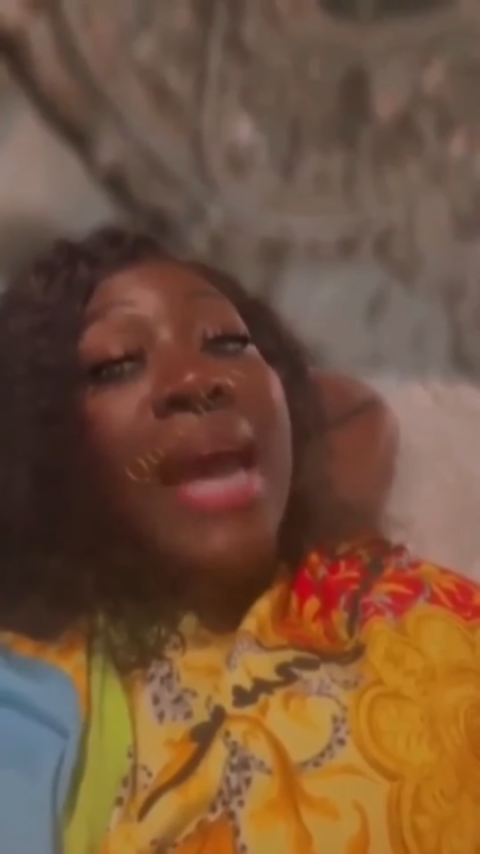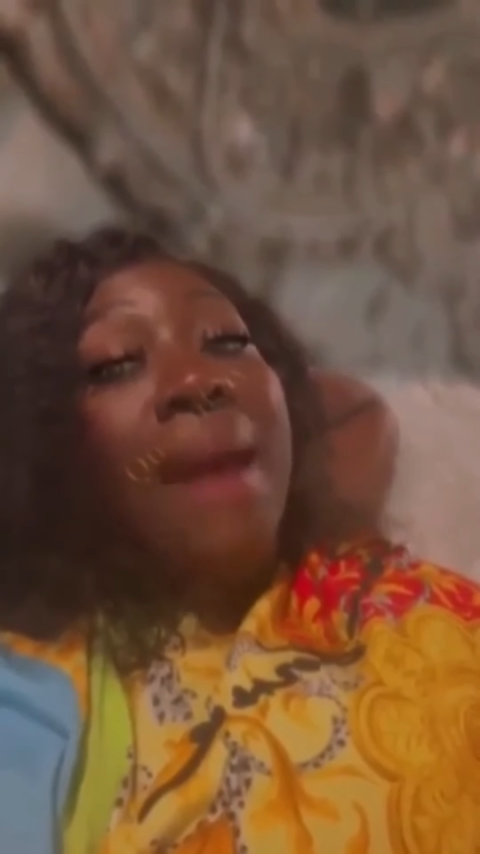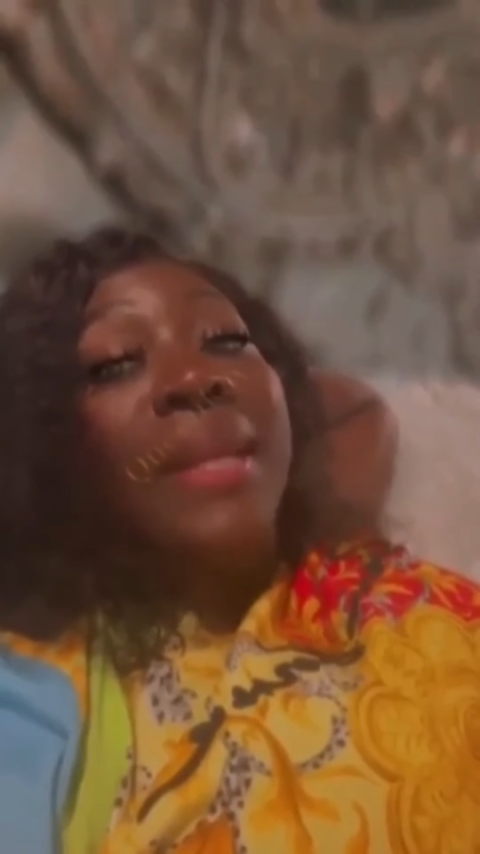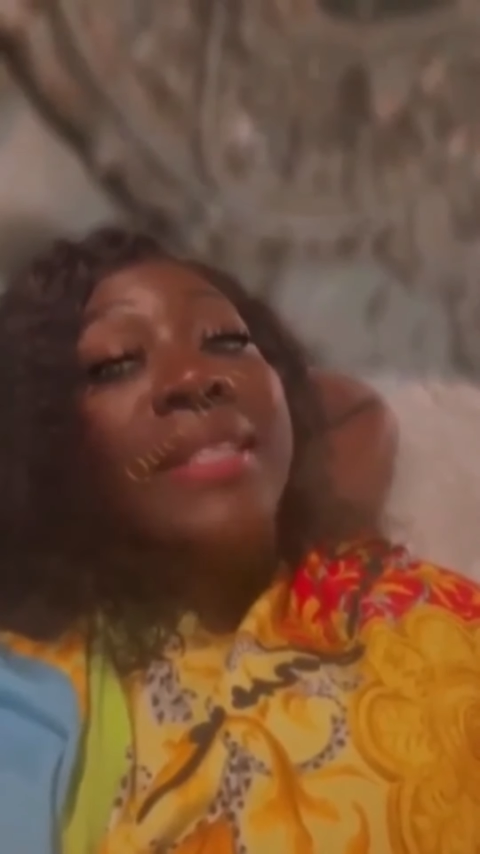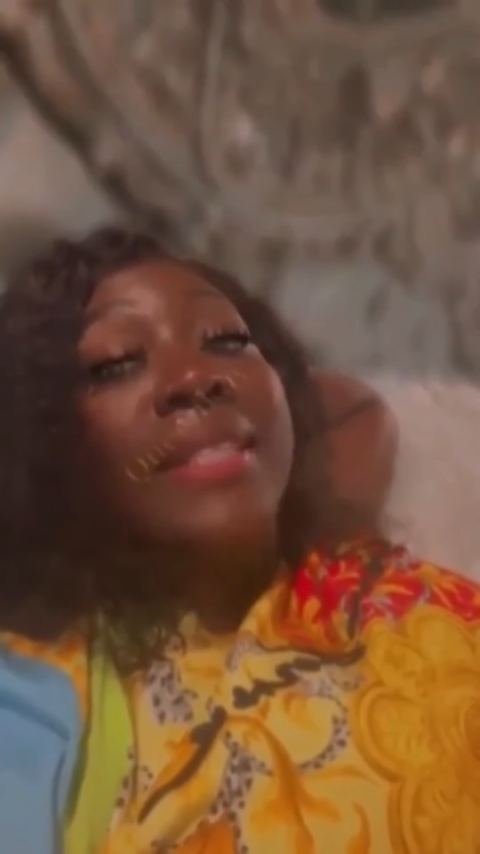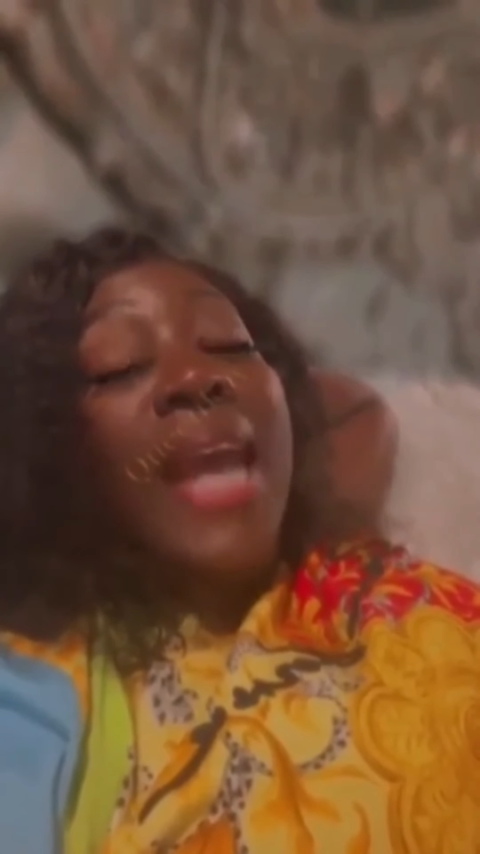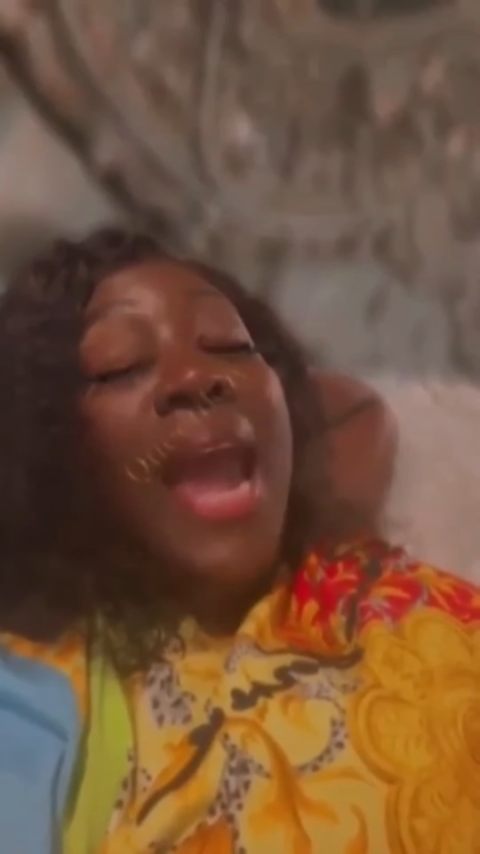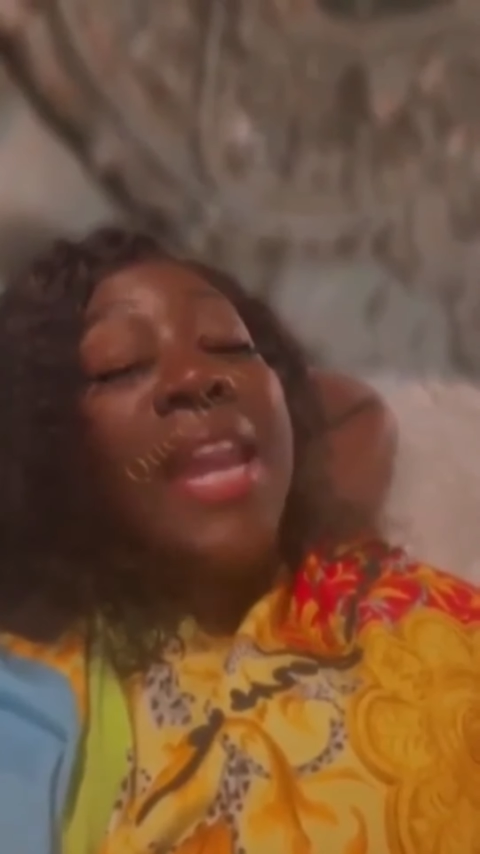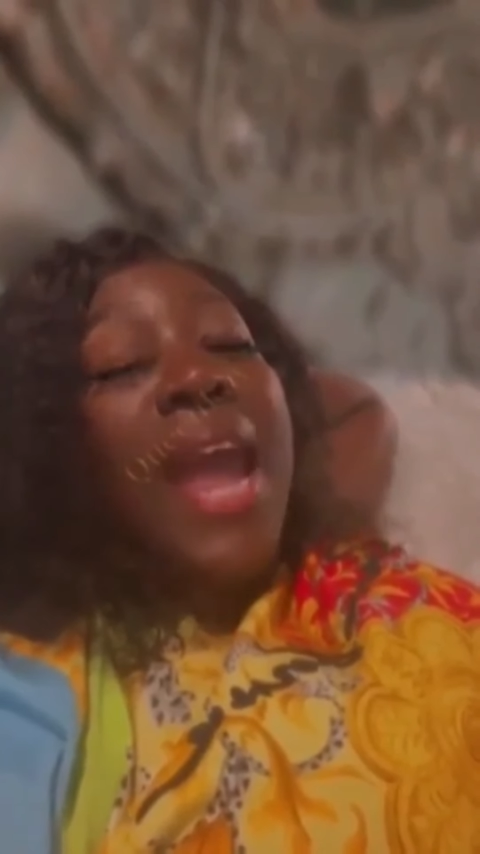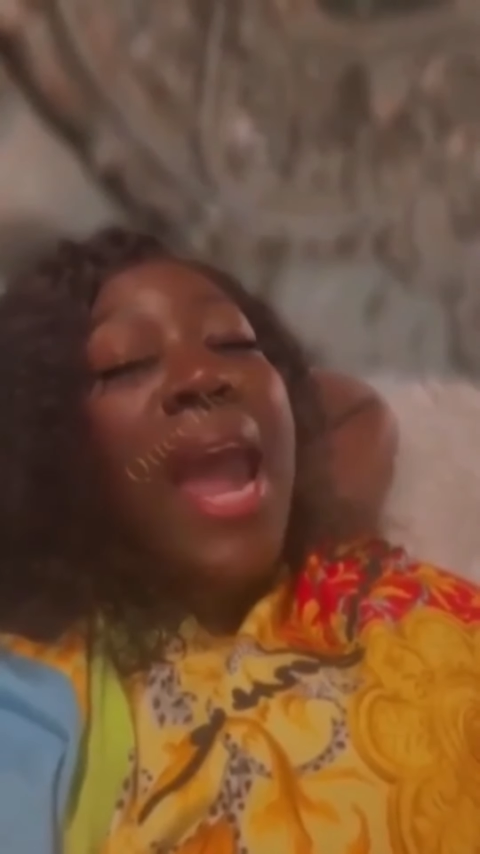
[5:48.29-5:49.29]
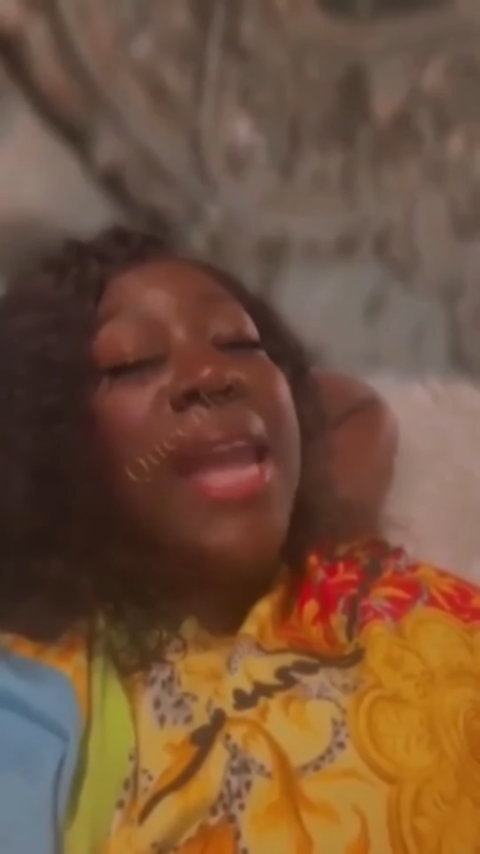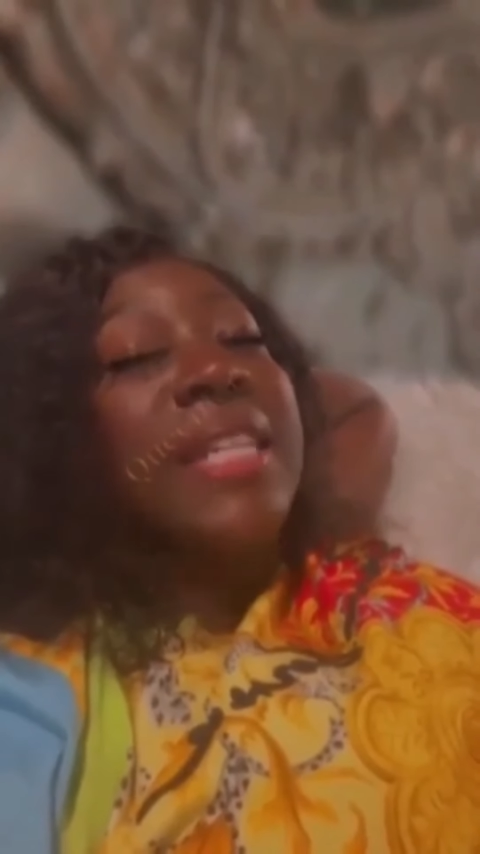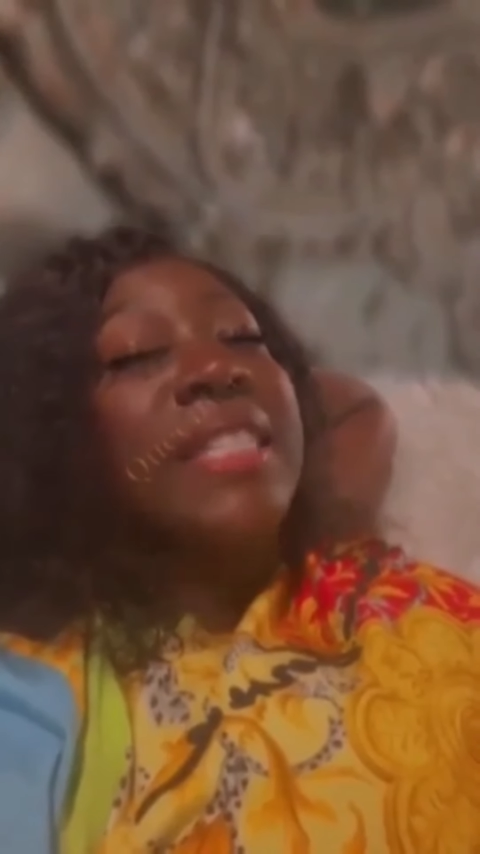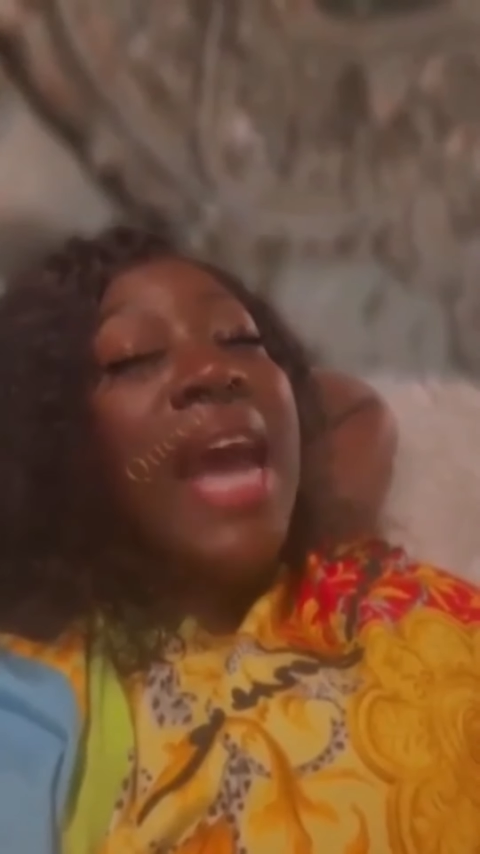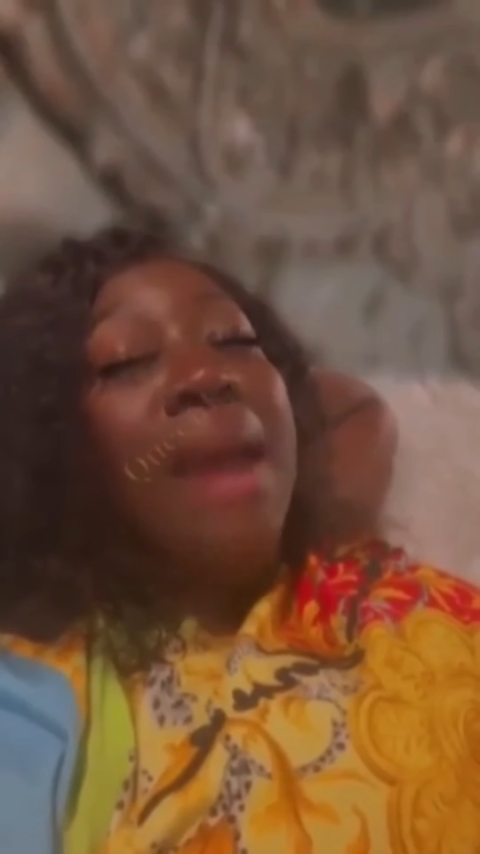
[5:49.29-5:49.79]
una when time me dead,